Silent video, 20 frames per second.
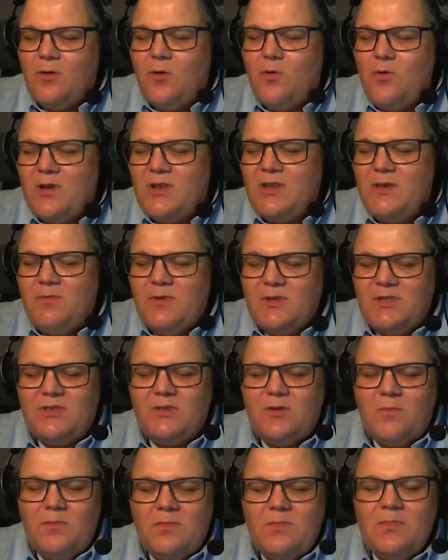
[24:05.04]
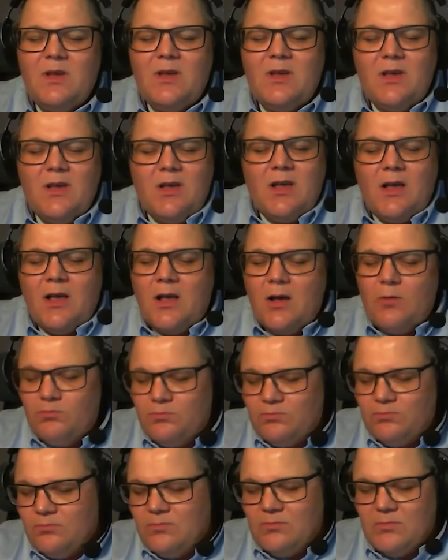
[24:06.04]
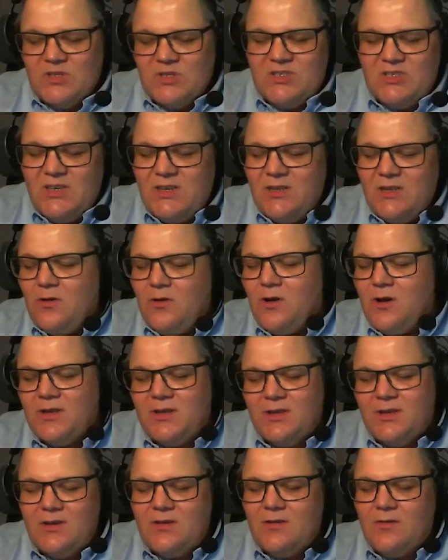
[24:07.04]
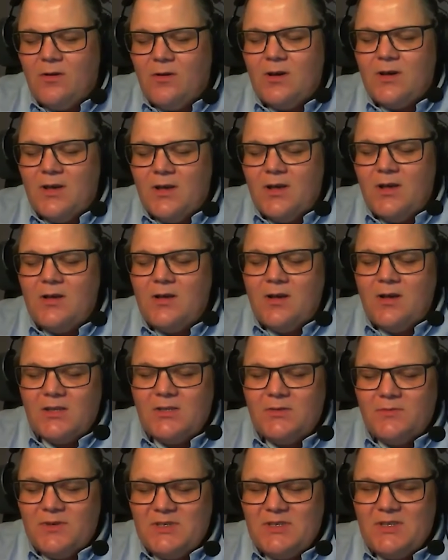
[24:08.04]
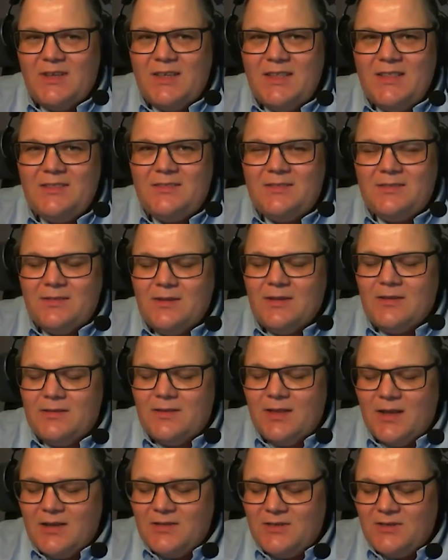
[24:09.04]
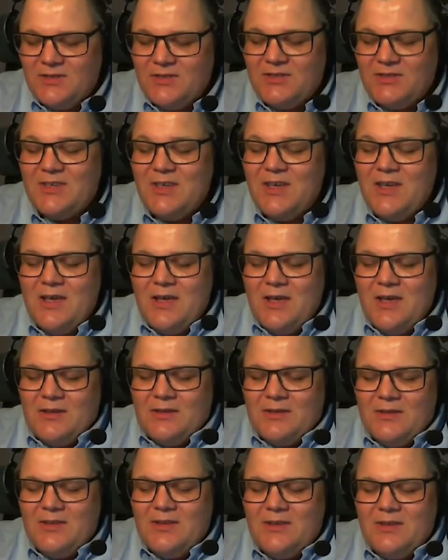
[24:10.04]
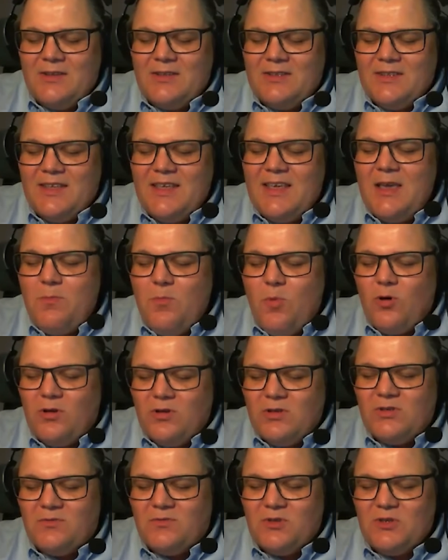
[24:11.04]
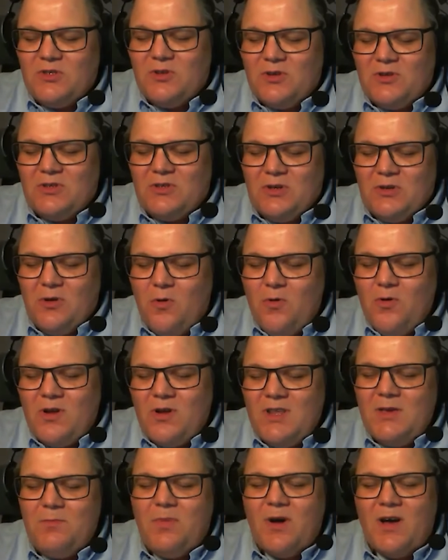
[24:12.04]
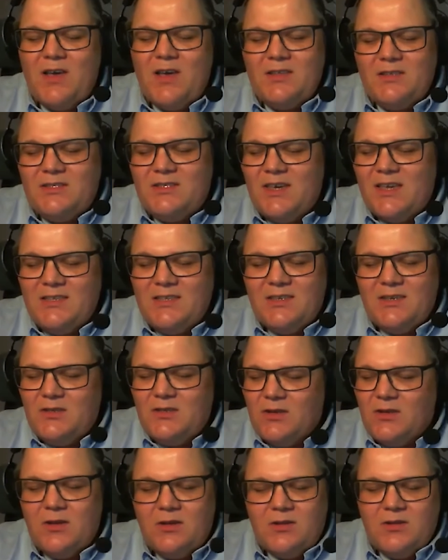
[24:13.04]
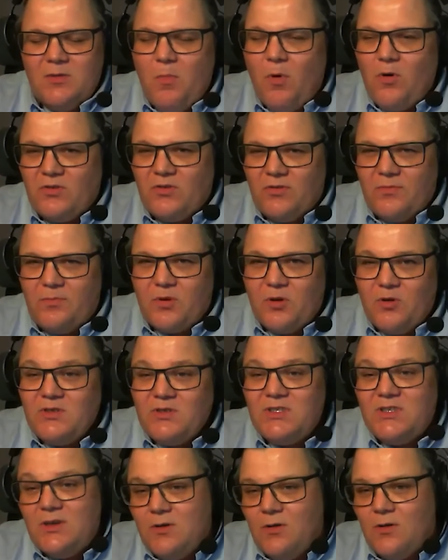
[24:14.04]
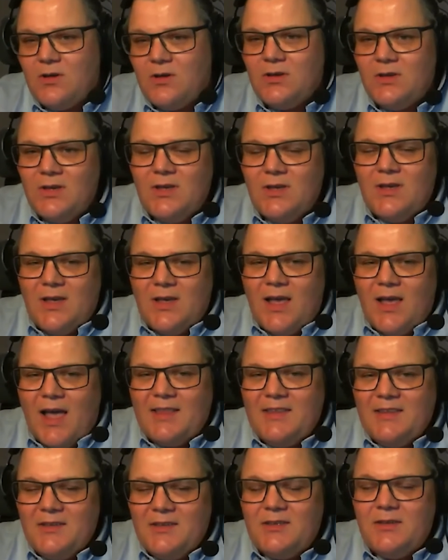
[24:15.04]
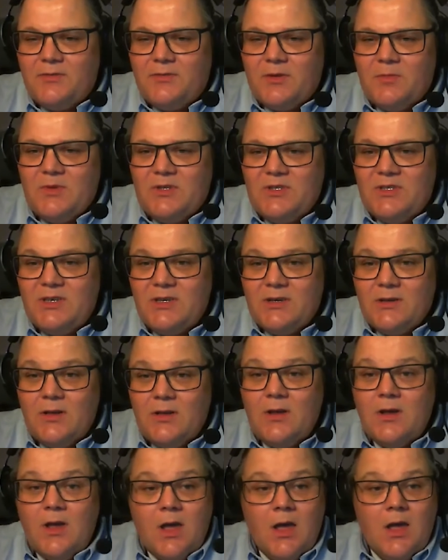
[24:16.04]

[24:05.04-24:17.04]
locally with some machine learning or artificial intelligence the e-models of the structure locally by changing the amount of porosity or adding a different material.